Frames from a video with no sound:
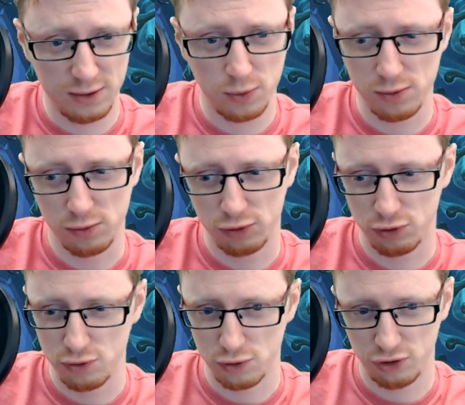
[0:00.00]
you wouldn't run
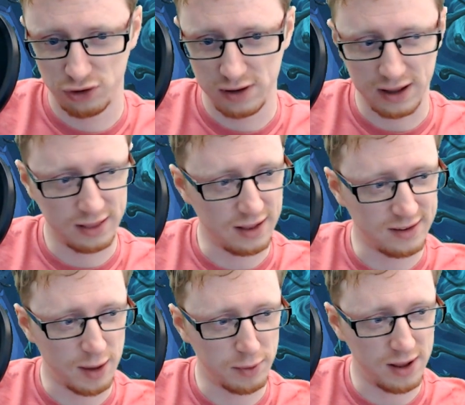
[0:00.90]
2 Nourish in that
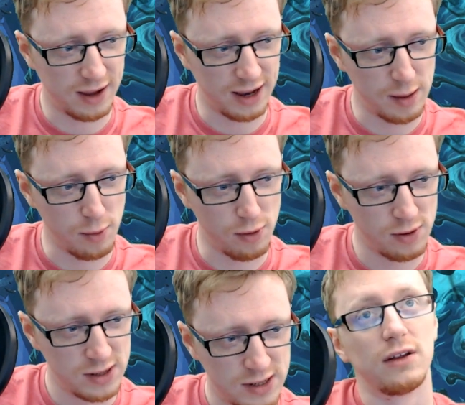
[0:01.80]
type of deck anymore.
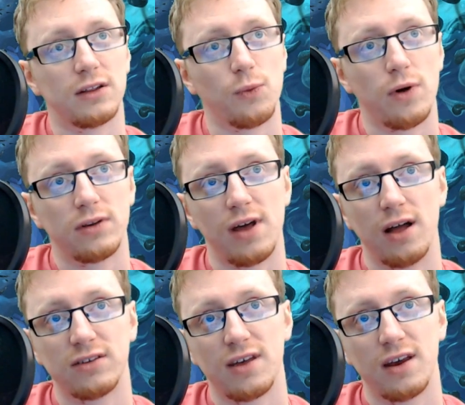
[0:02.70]
The one
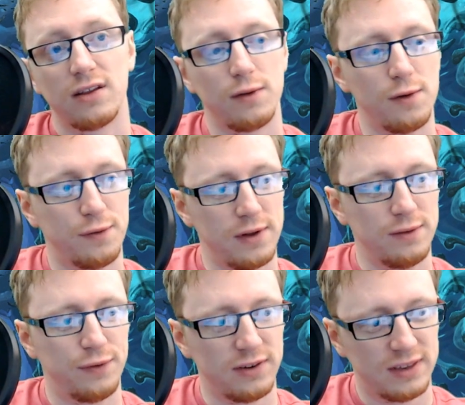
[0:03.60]
downside of
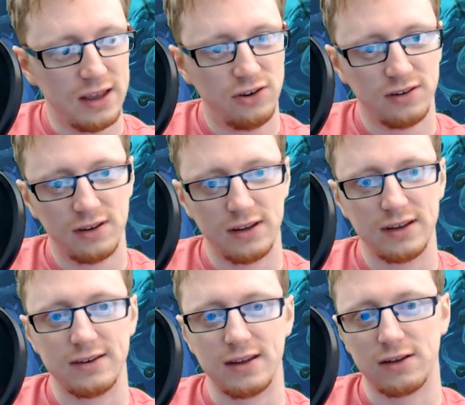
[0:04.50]
Infestation
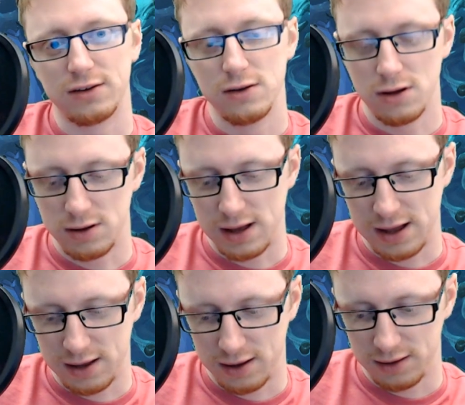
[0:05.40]
is it's not
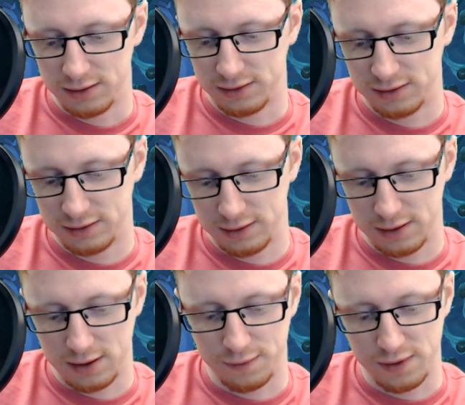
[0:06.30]
as
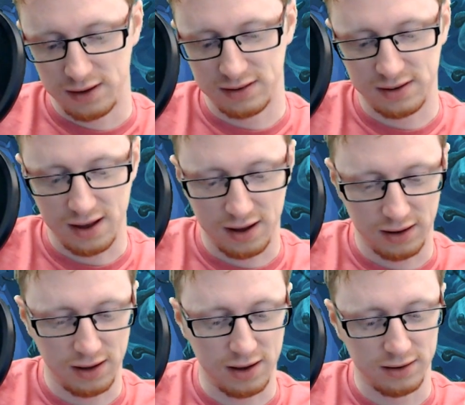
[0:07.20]

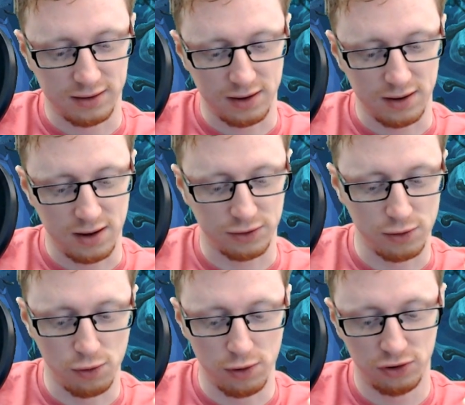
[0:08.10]
versatile as a
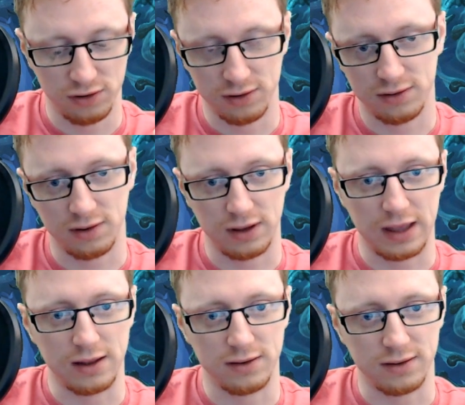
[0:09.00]
Nourish is
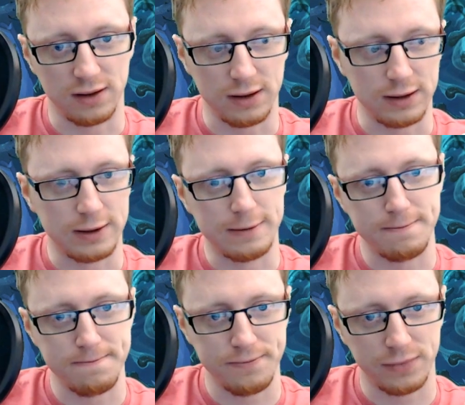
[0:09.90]
against
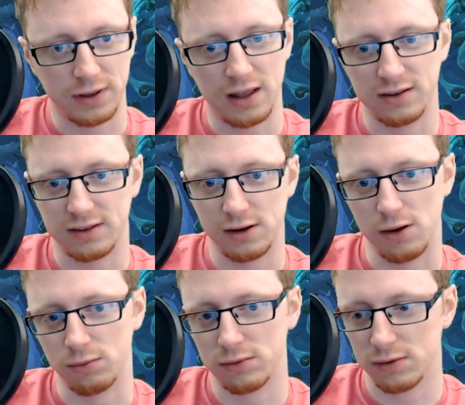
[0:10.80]
you
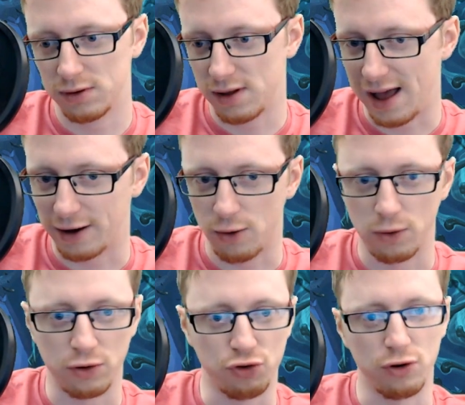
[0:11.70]
know, aggro
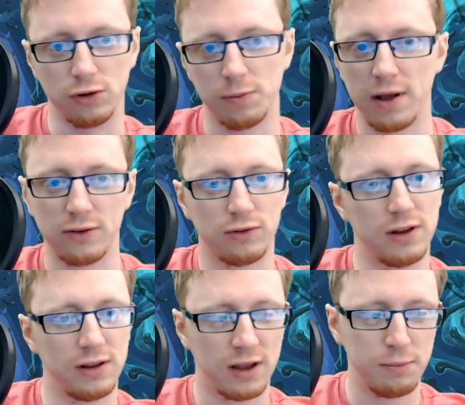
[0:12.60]
or control.
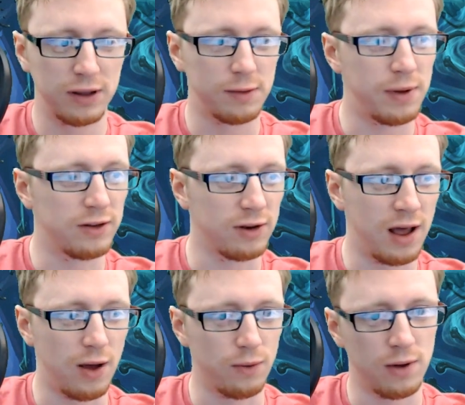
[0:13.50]
It completely depends on
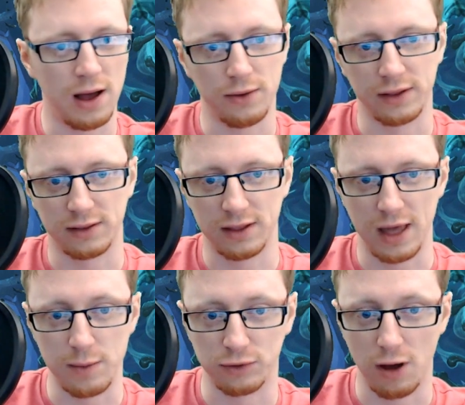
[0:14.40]
how the
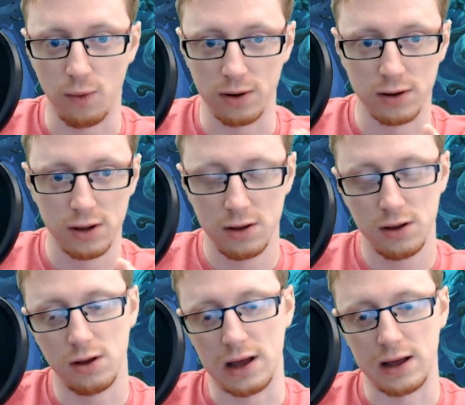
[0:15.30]
game's going
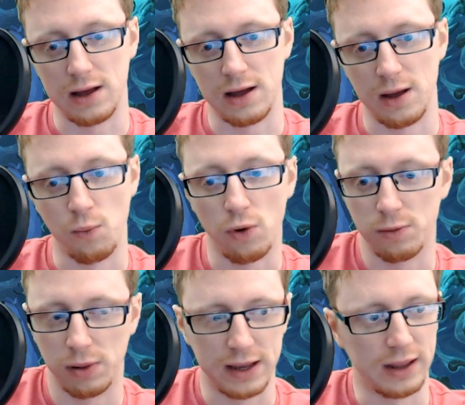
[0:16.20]
and what you're
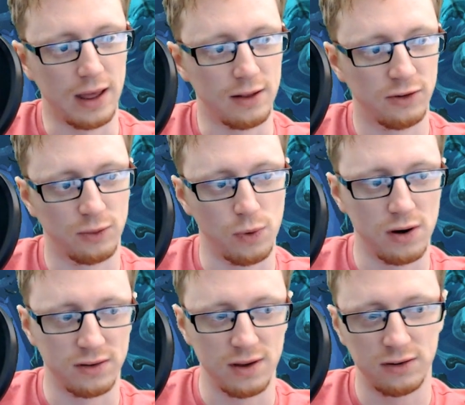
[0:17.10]
playing against.
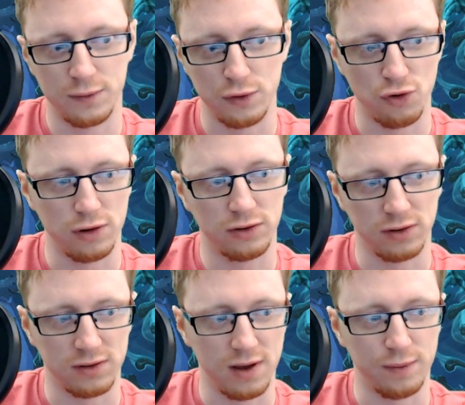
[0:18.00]
Whereas this, if you draw this
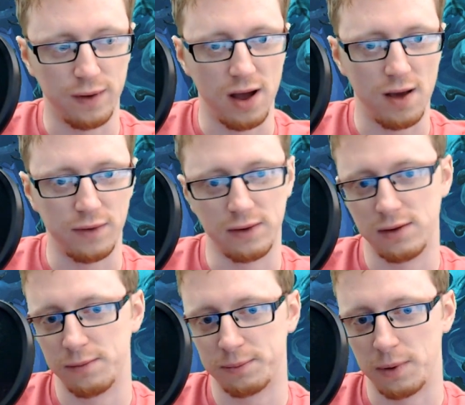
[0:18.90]
on turn 5,
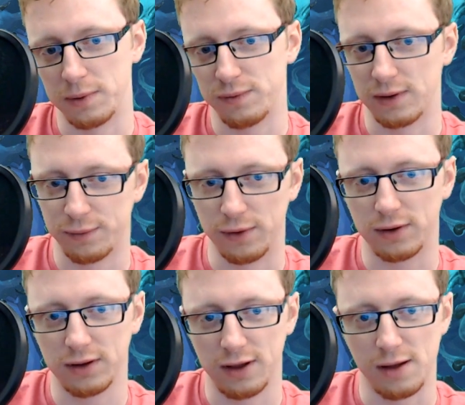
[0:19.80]
you probably think,
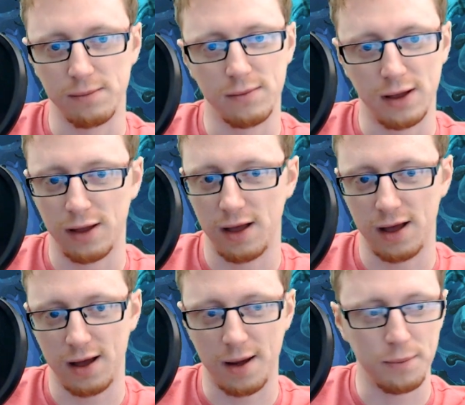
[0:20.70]
fuck,
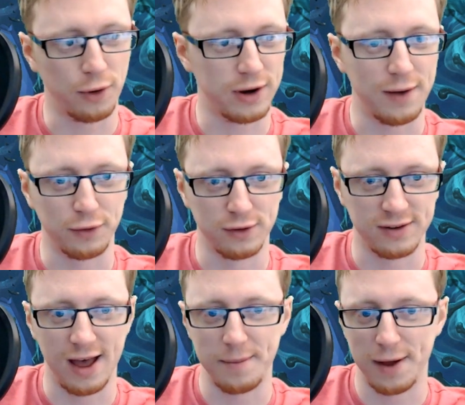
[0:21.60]
I'm not gonna have a good
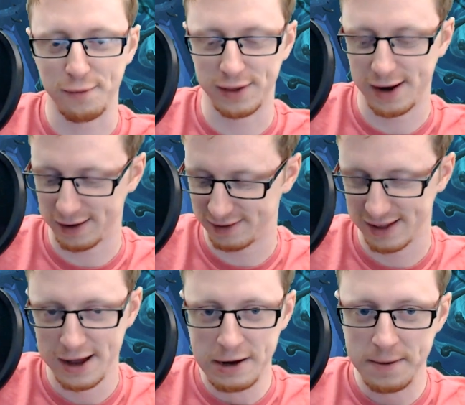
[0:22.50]
time now for the
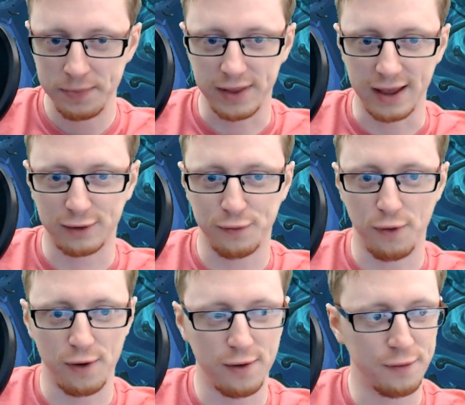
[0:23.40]
next
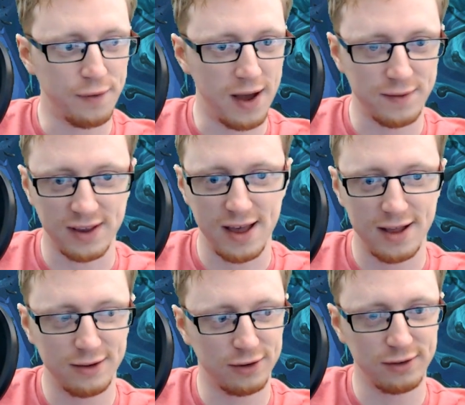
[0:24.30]
4 or 5
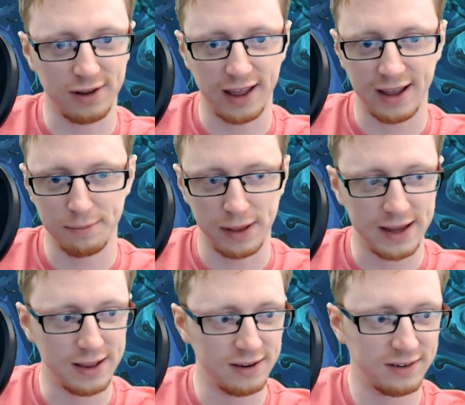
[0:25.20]
turns until I can
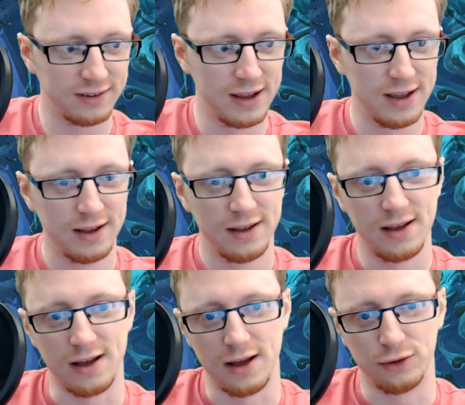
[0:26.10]
play this.
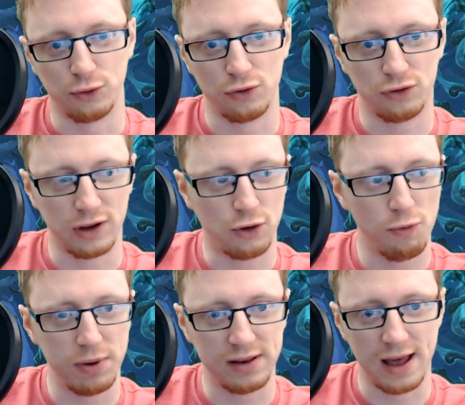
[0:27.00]
So it
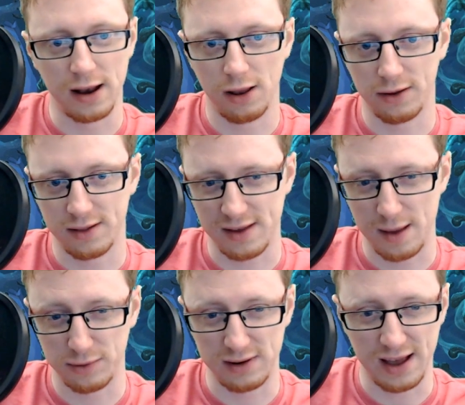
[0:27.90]
could be dead a lot of the
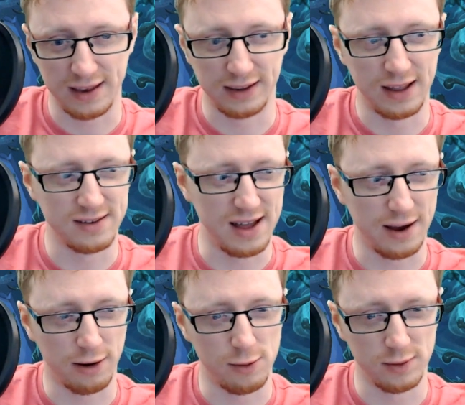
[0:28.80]
times in your hand against
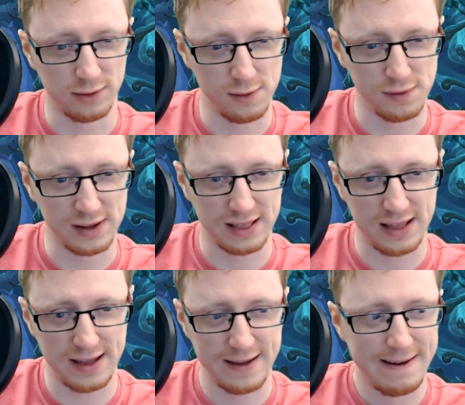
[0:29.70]
aggro and stuff like that.